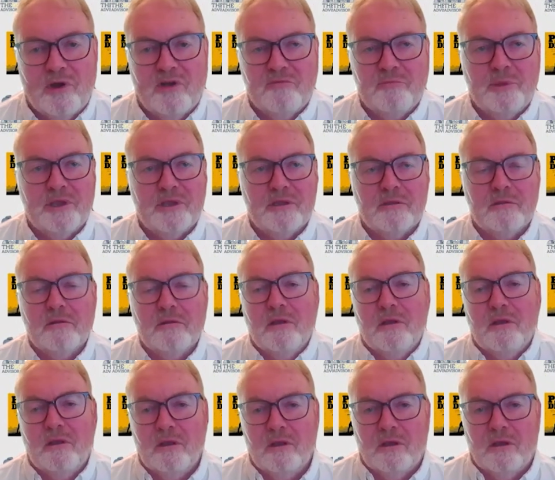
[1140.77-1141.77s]
I've been
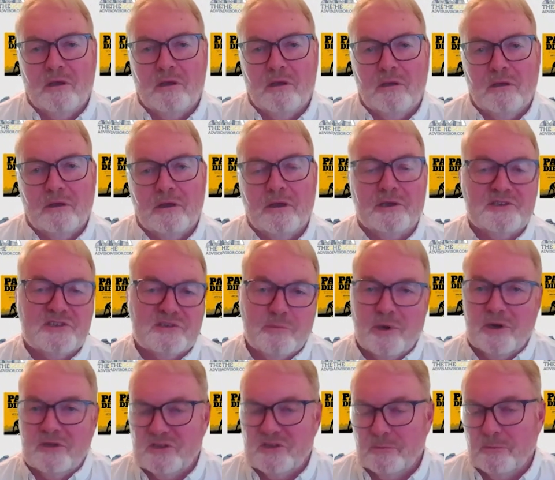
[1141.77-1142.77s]
a
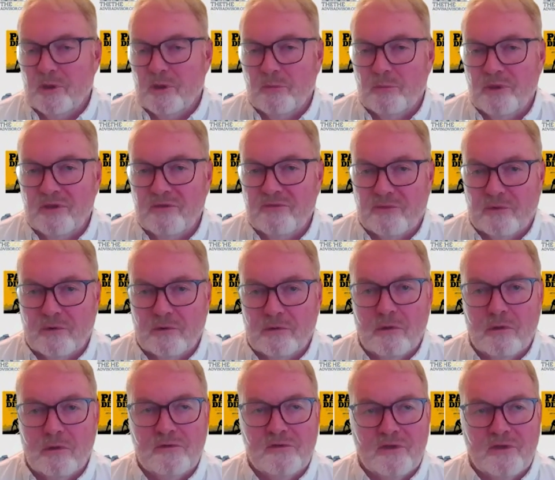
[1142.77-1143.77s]
customer at SWP for a
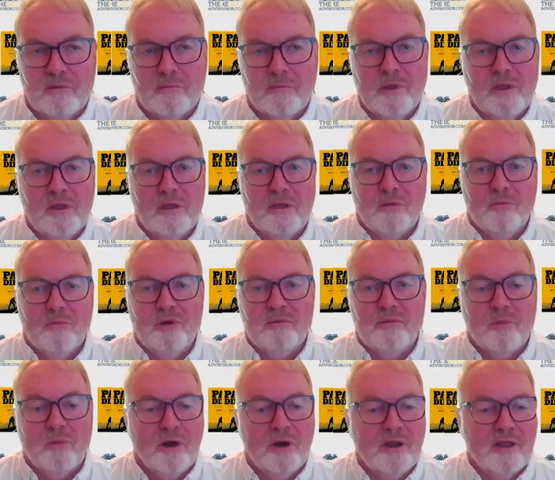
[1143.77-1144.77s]
long time.
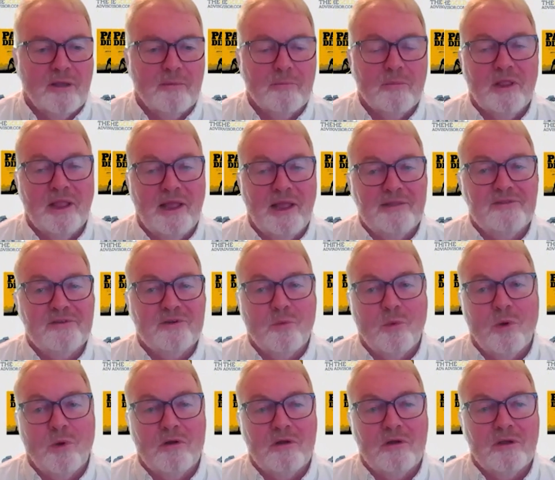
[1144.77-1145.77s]
But Mark, I'm glad to
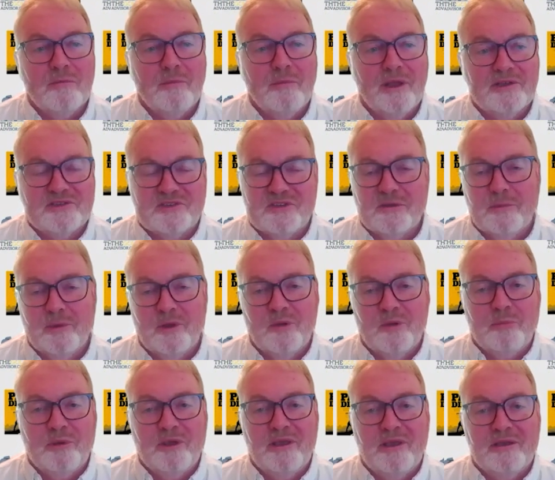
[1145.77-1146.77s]
welcome
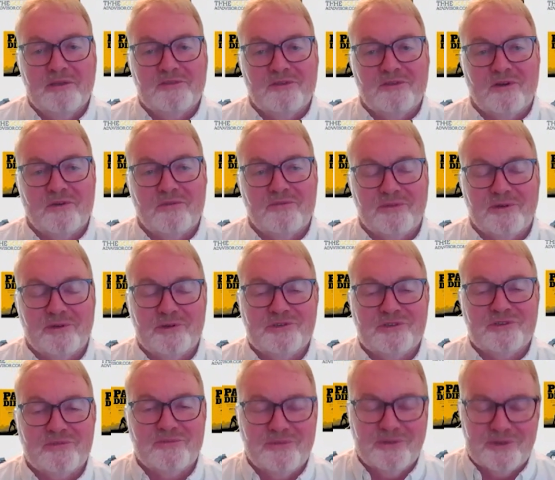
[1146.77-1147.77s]
SWP as our
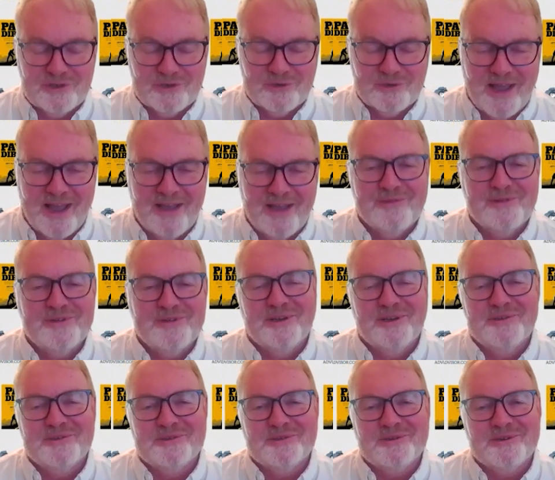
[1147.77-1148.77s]
first official
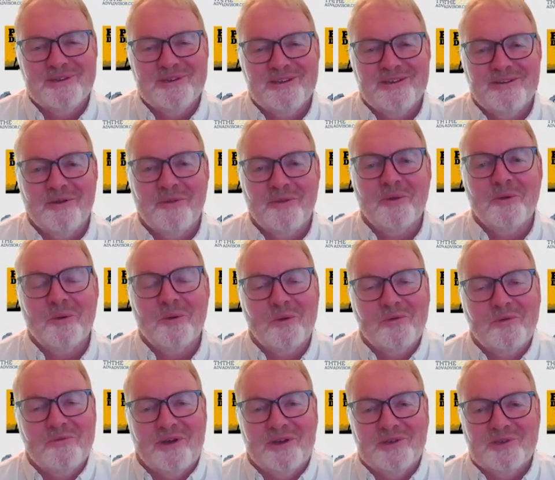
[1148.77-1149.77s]
advertiser on the Gold
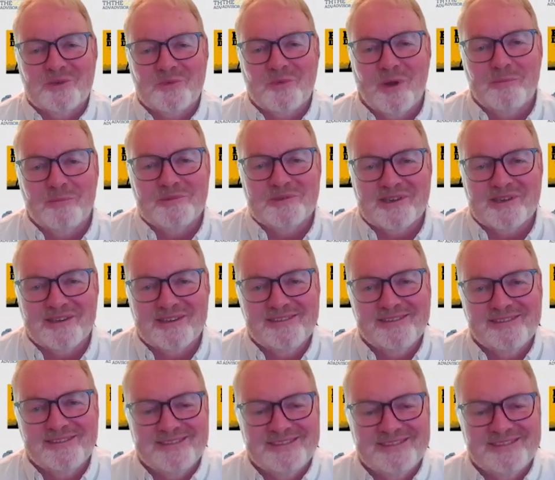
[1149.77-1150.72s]
Advisor website.